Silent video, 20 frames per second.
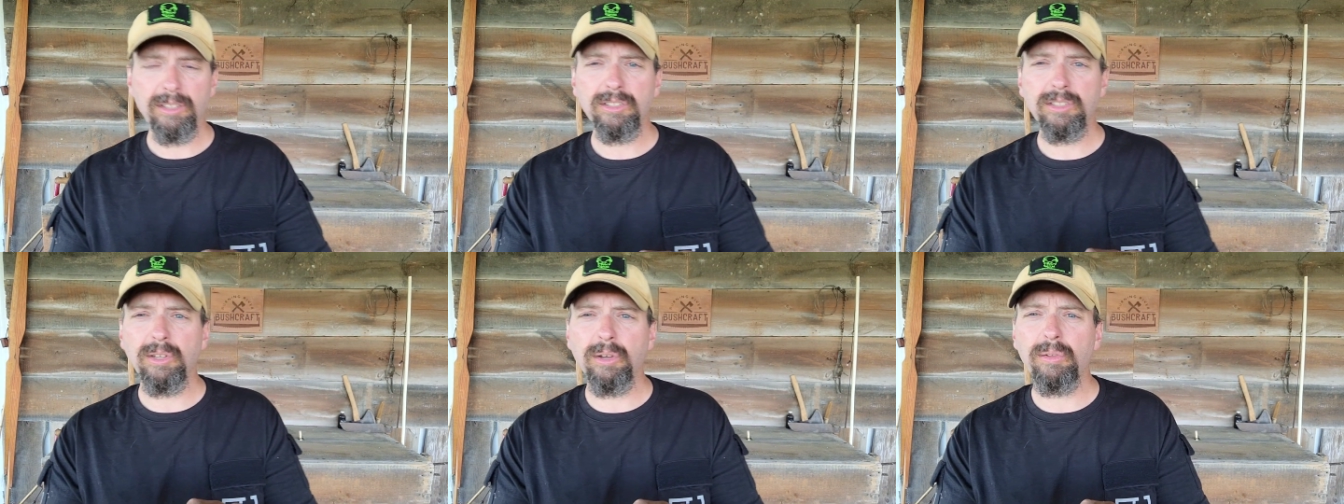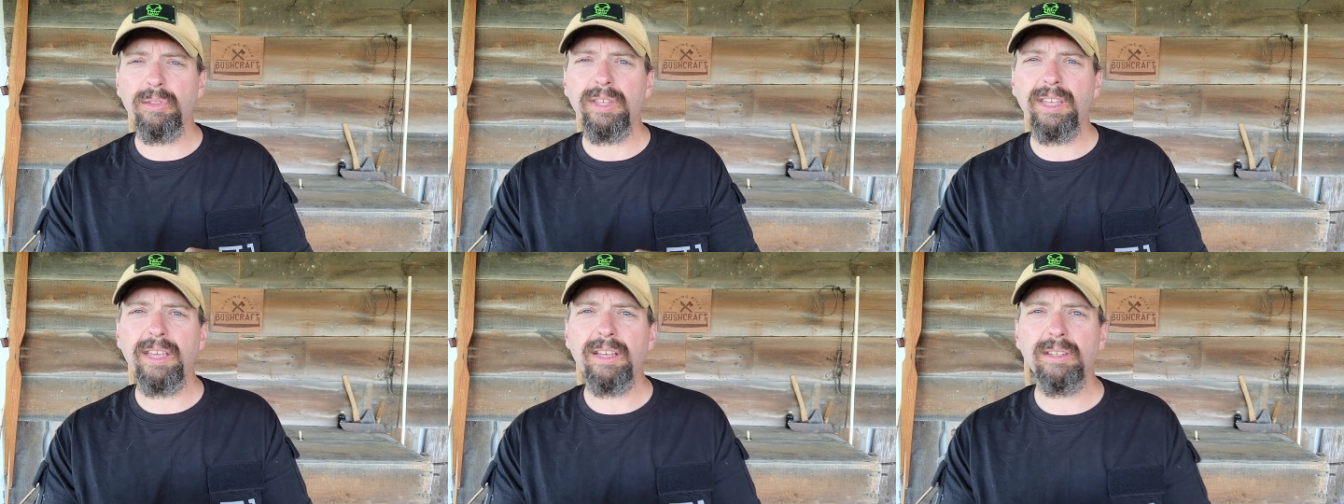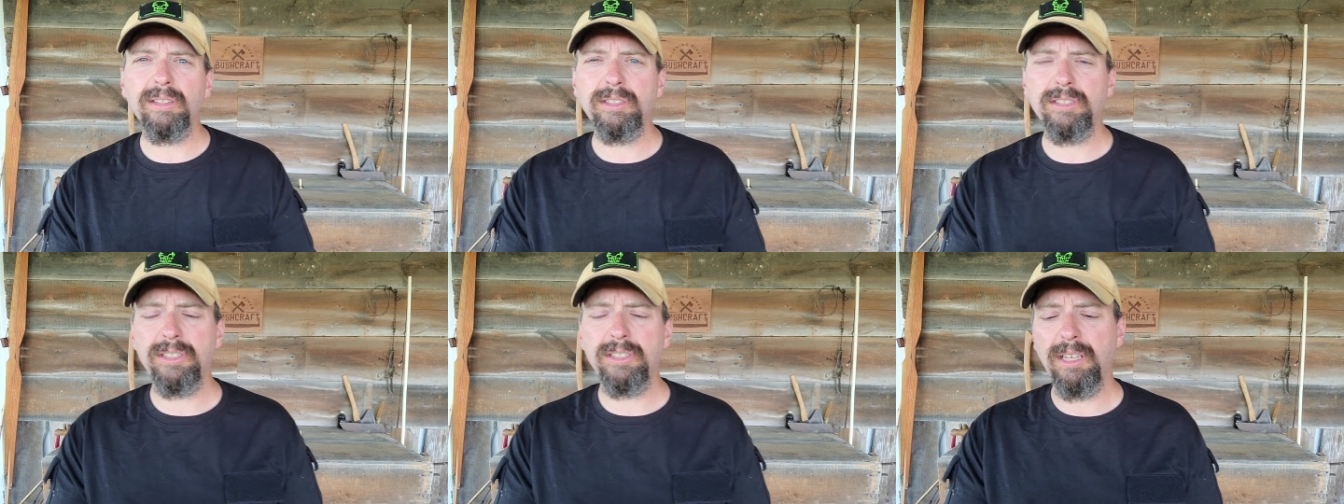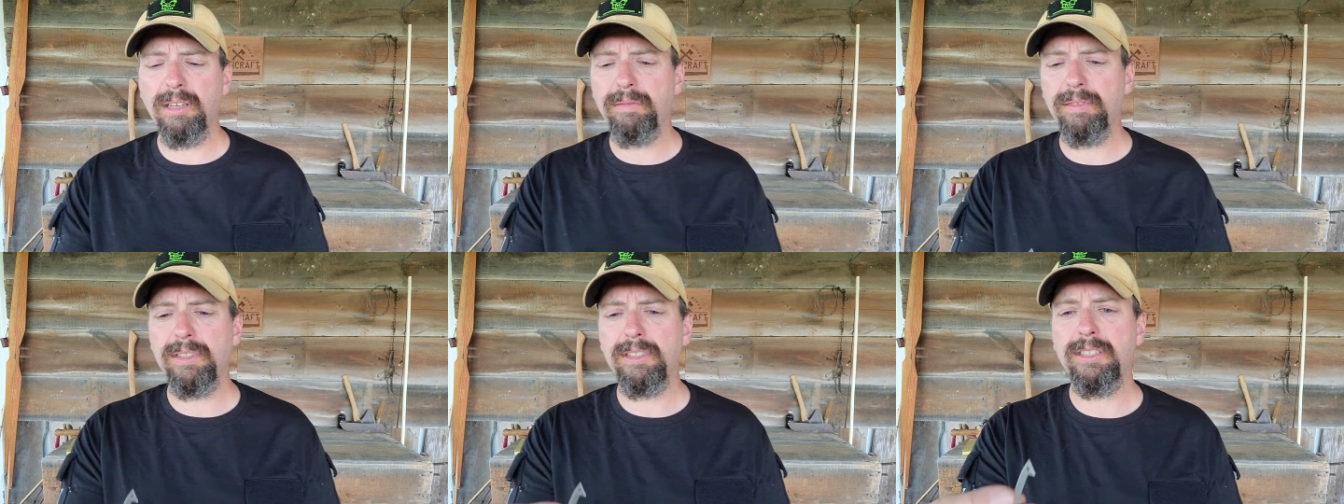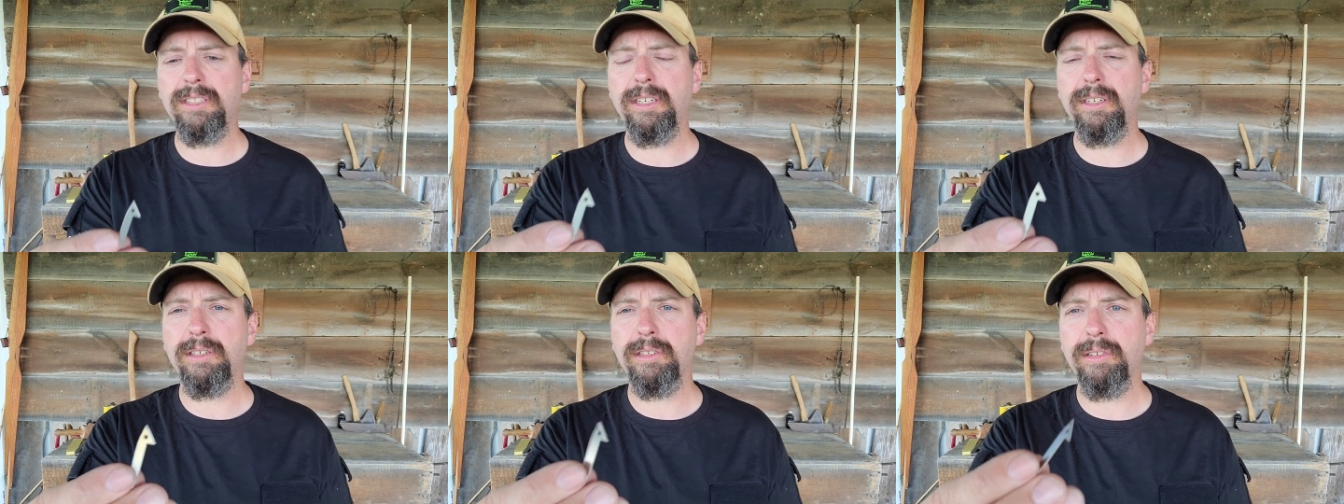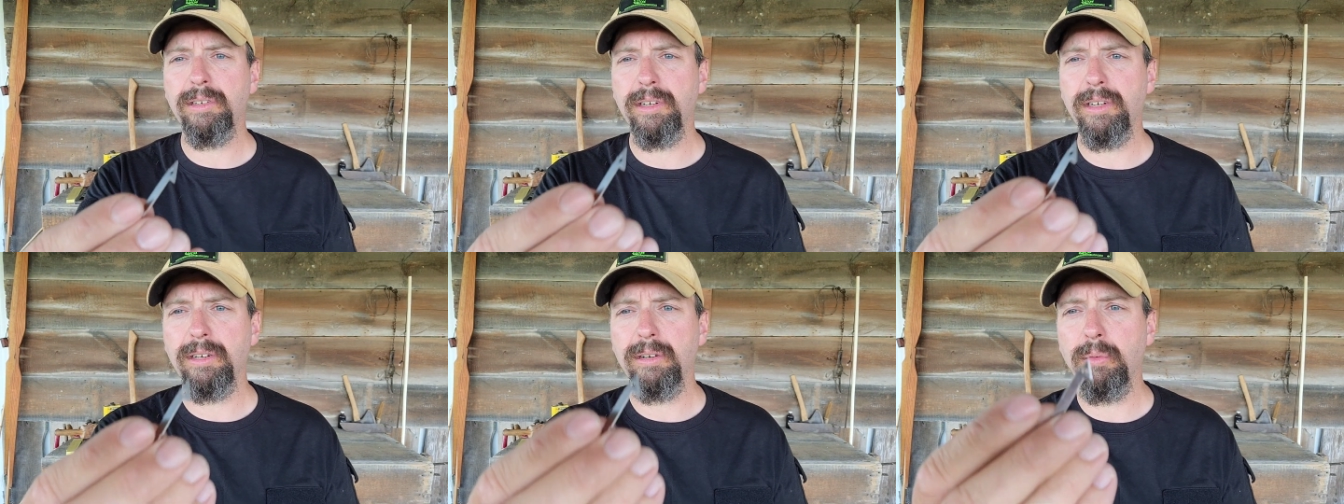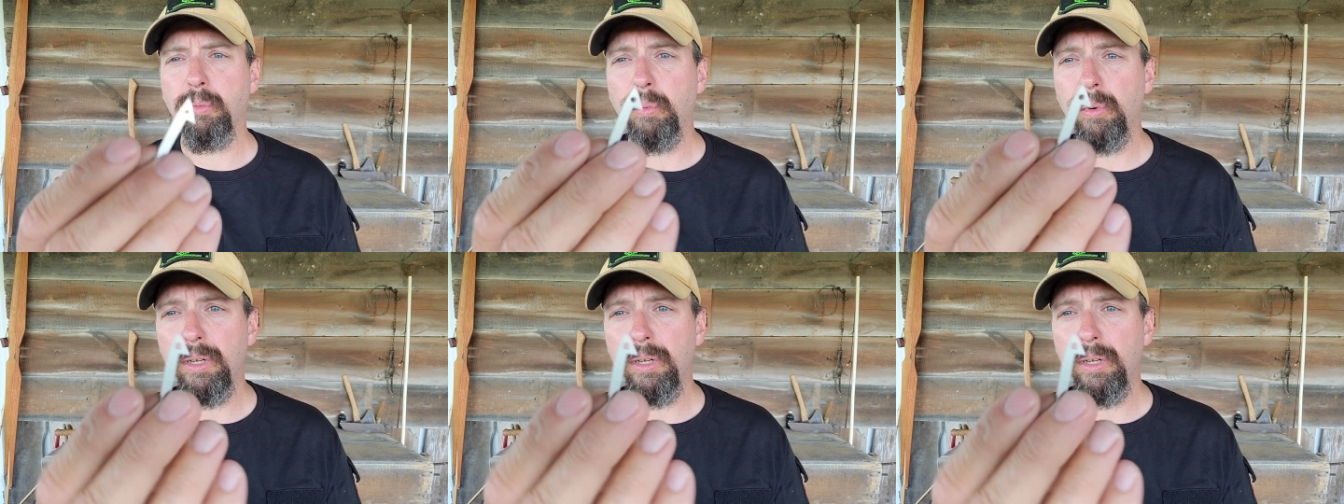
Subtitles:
So the L7 snare trigger,